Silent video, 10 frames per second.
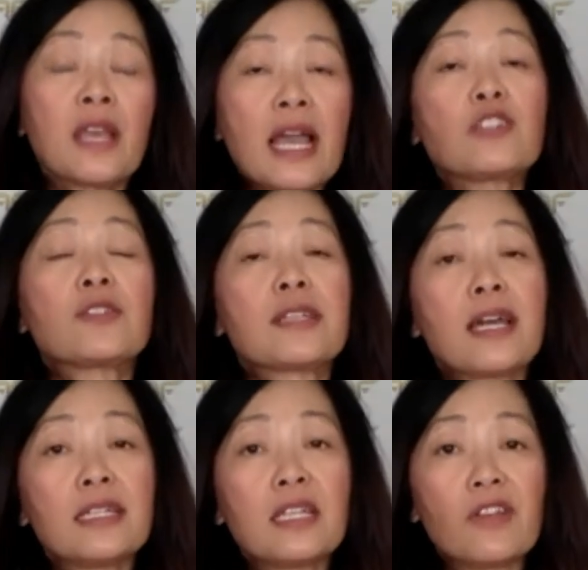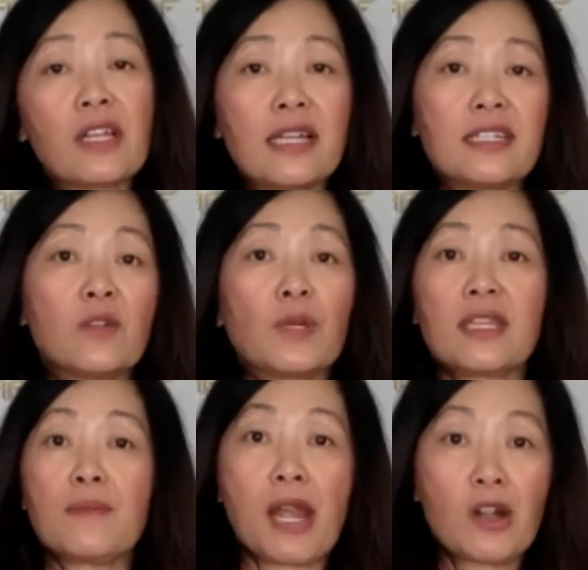And just to kind of give you an idea what
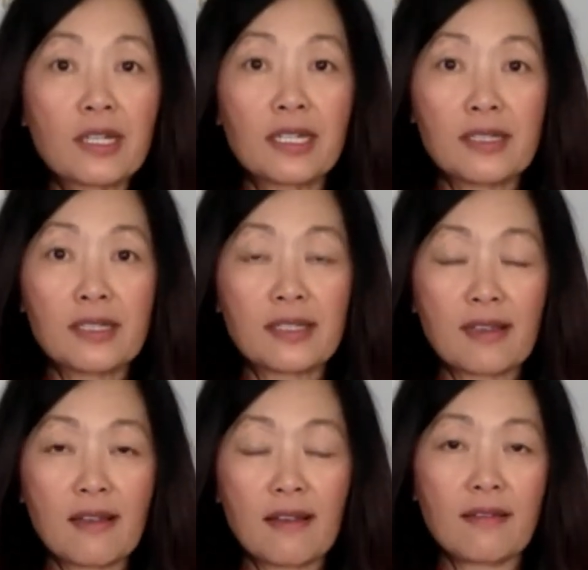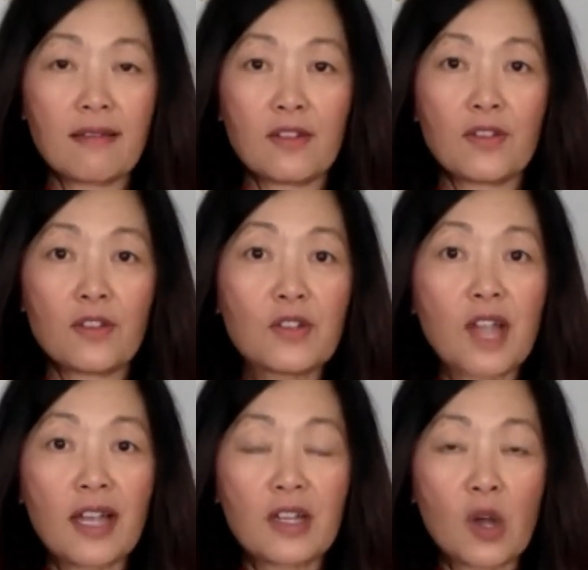the Americans, their
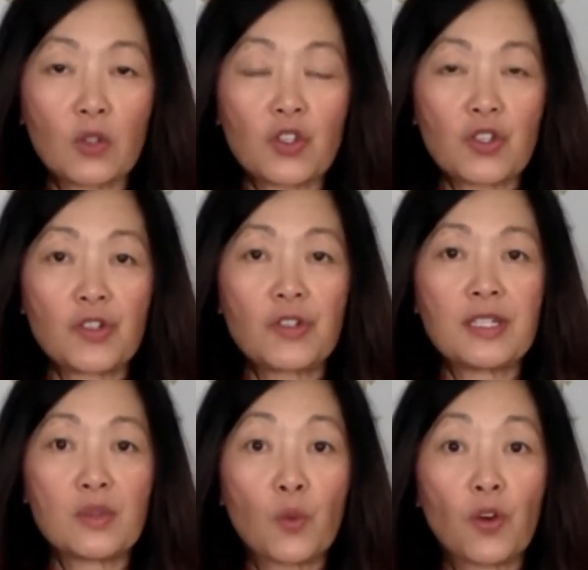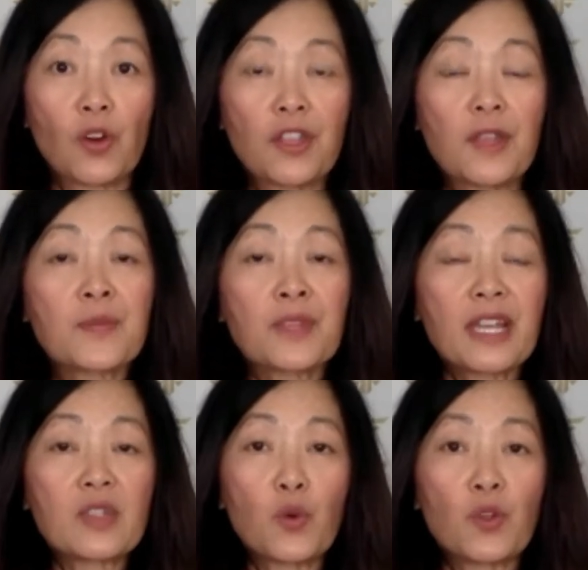diet culture is worth,
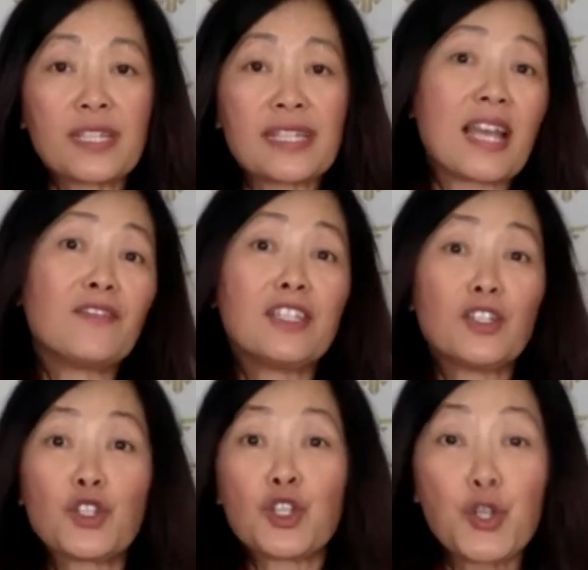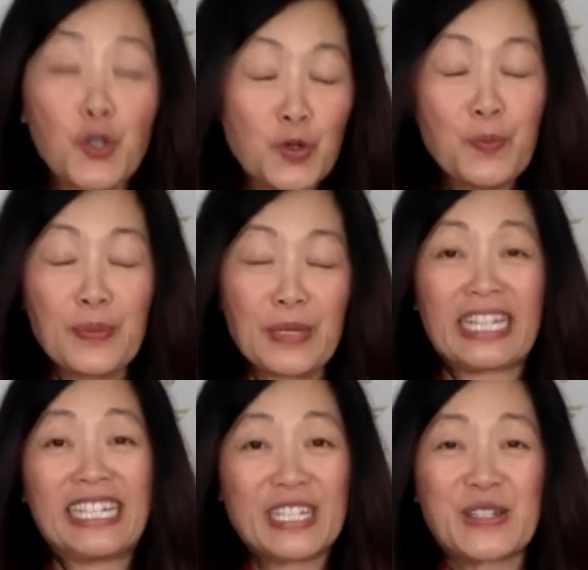it's worth $72
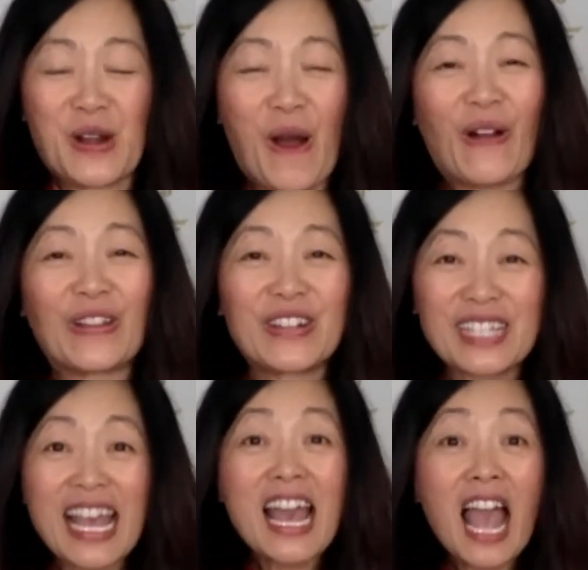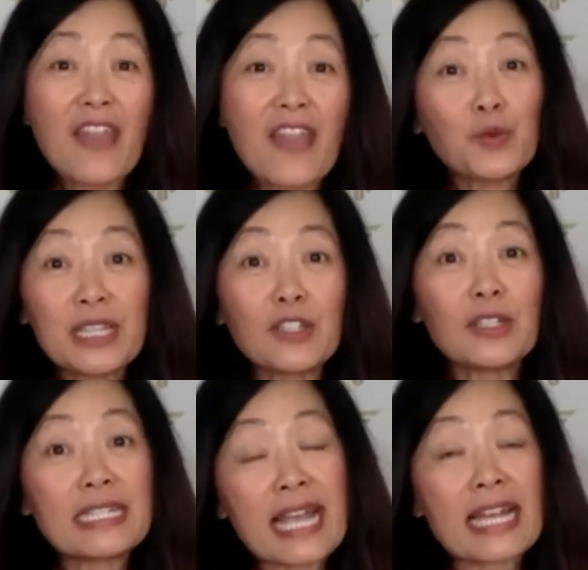billion. And they're
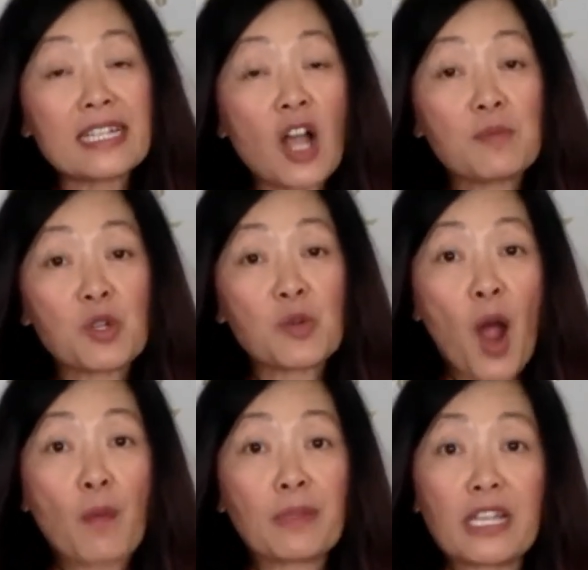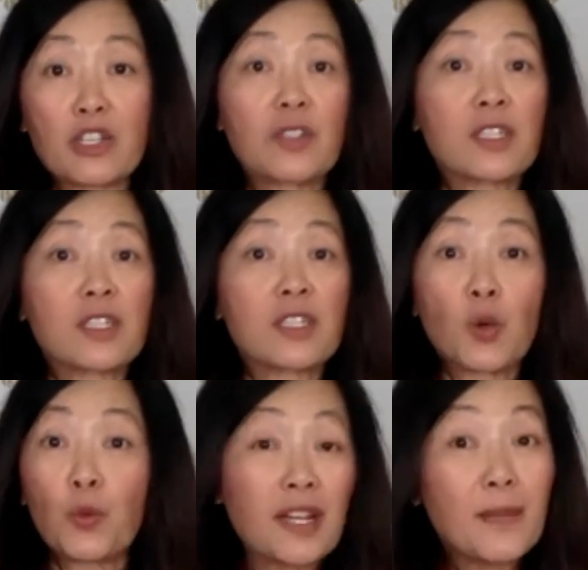literally 10 times their population. So
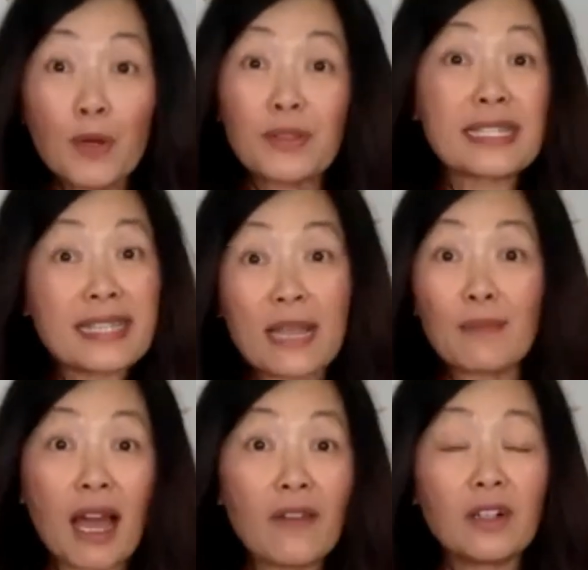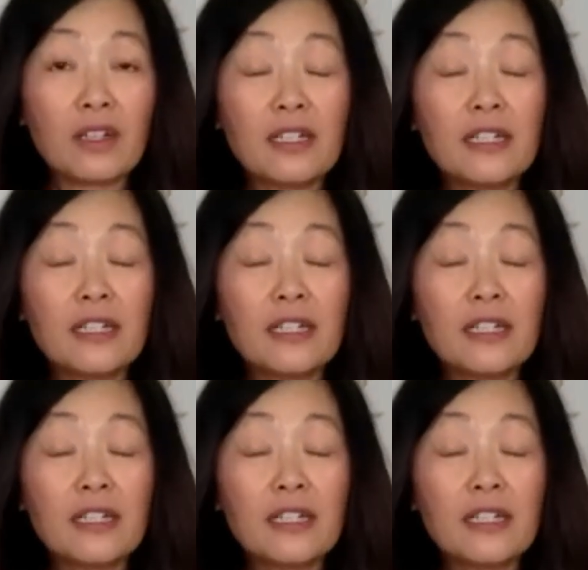we're at about the same level.